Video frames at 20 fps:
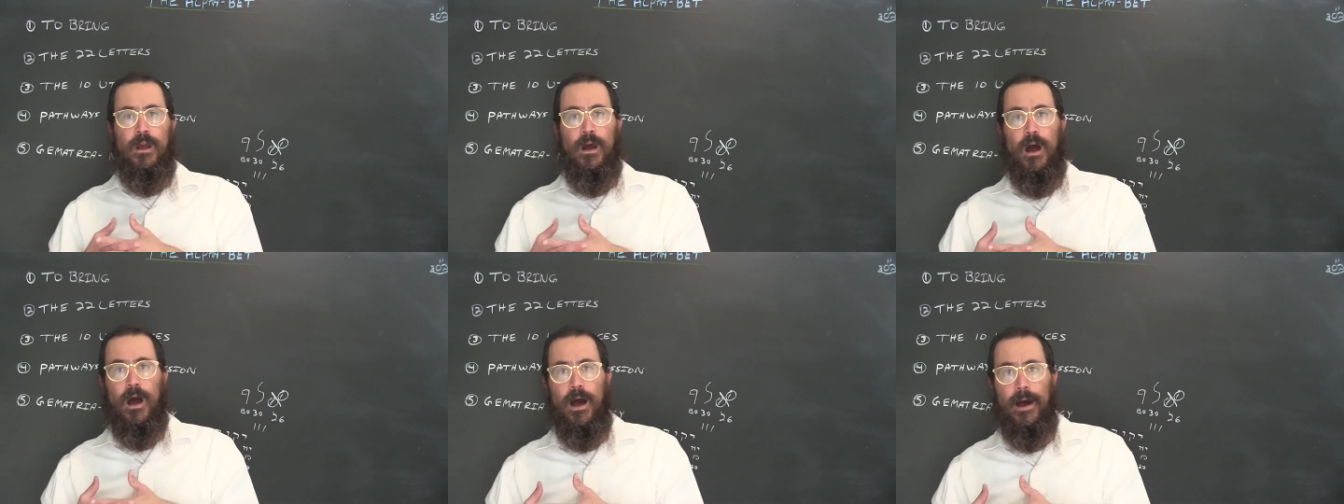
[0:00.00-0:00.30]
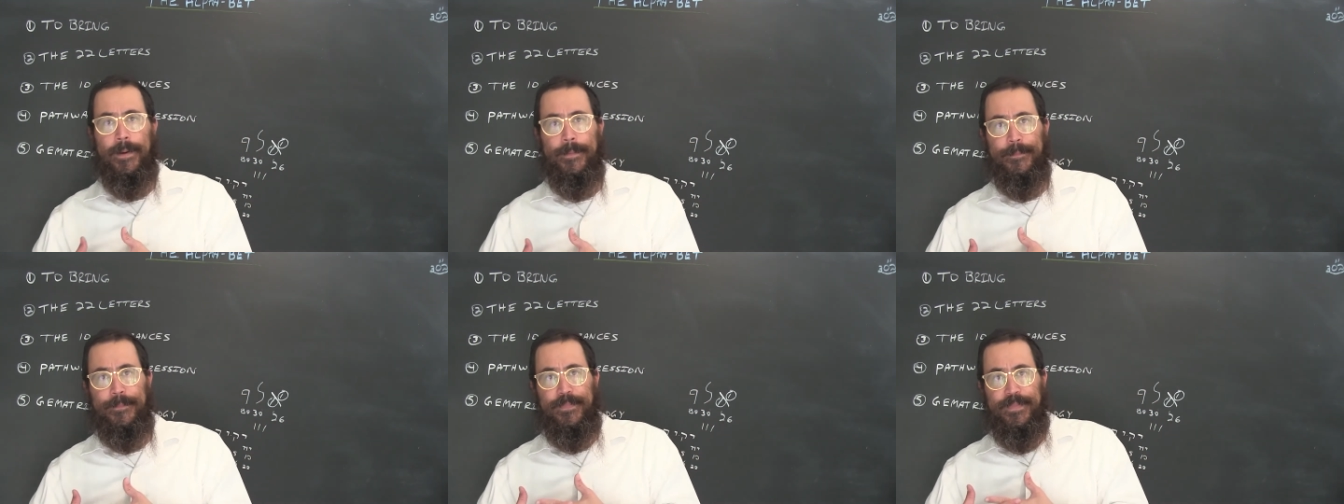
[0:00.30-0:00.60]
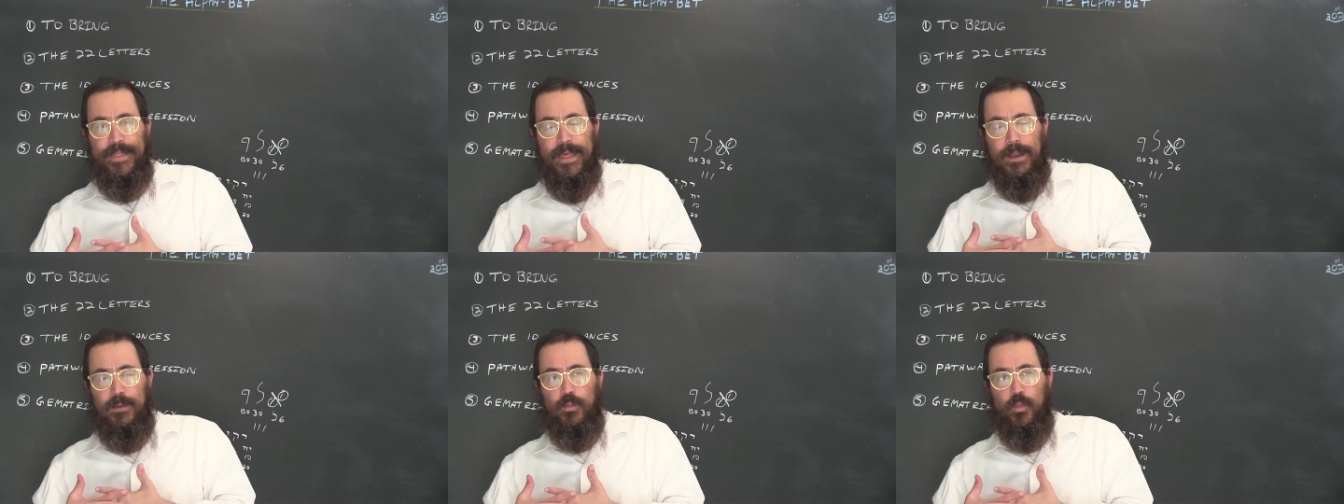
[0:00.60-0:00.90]

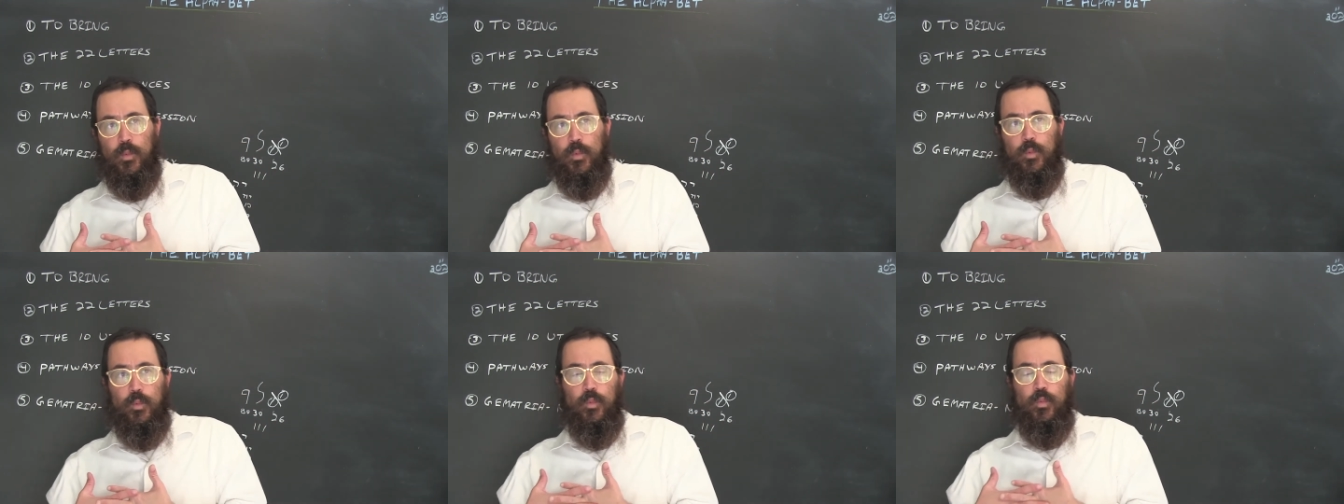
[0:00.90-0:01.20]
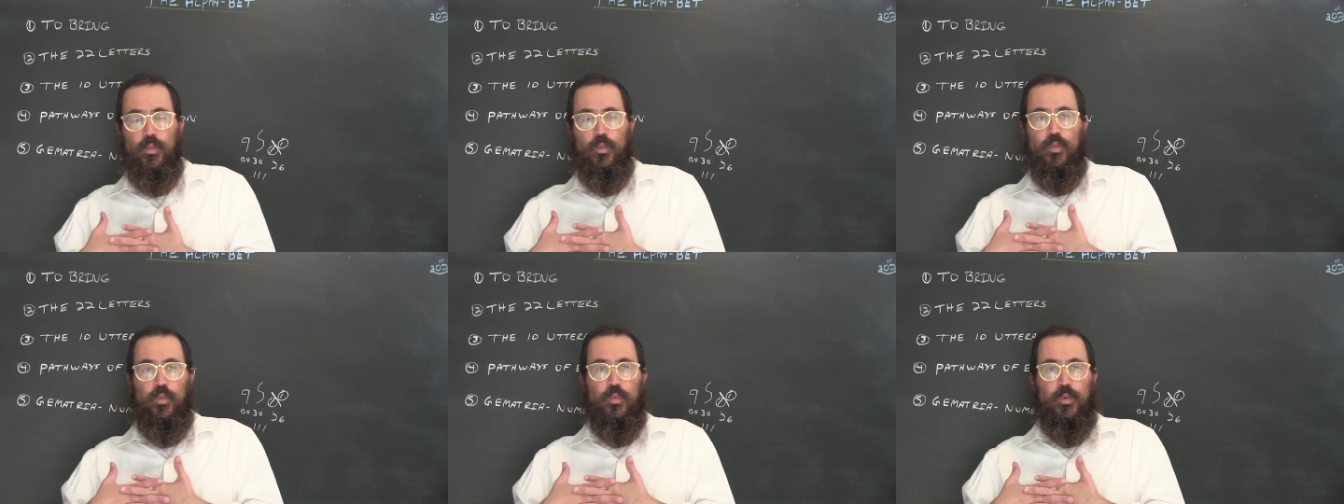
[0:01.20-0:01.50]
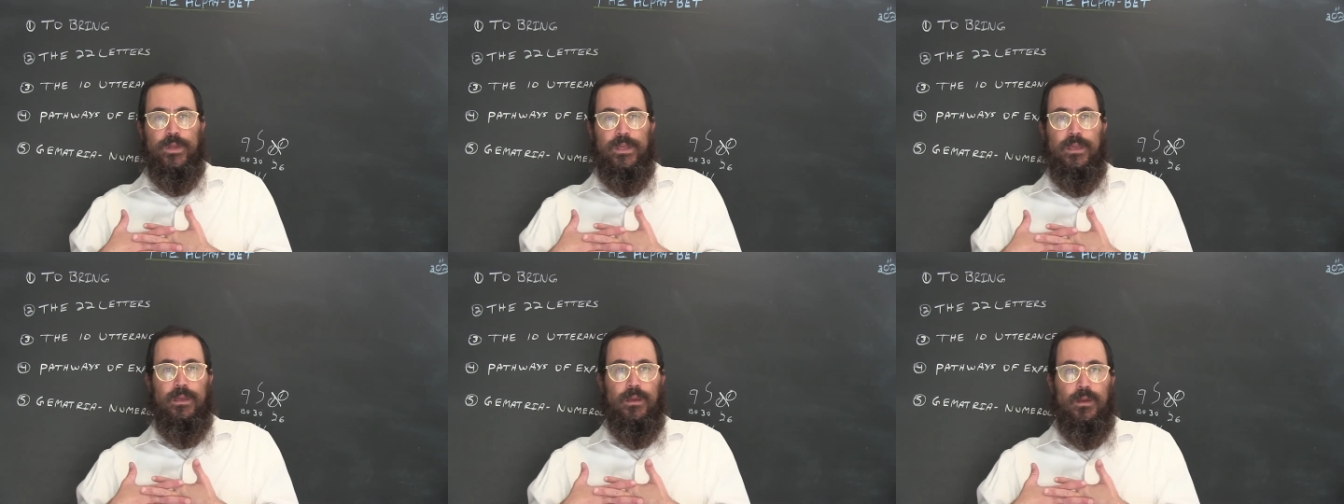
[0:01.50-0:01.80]
um, then
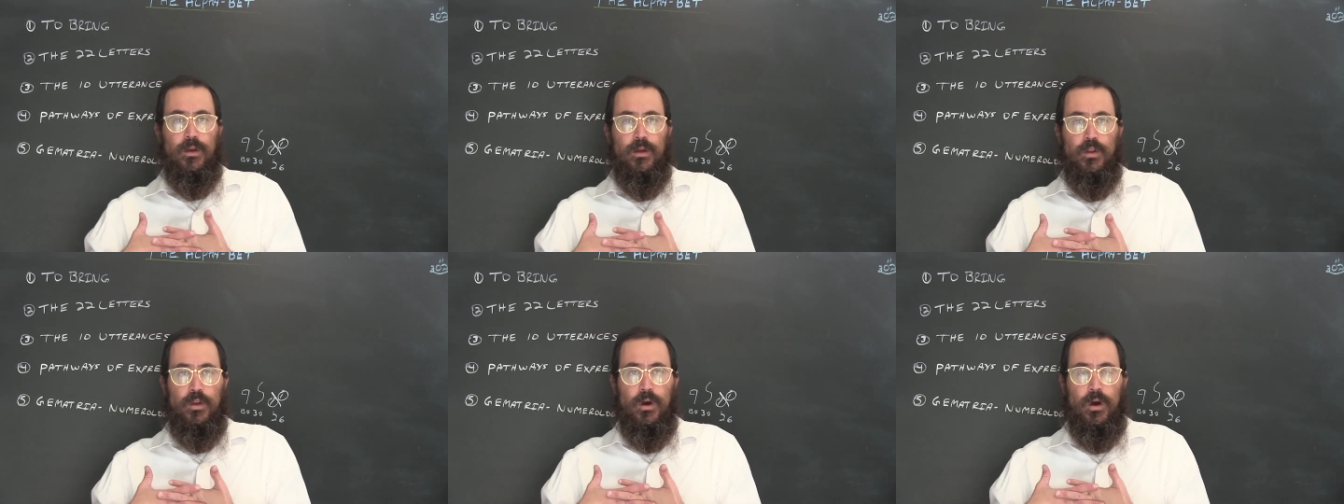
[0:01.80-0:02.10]
we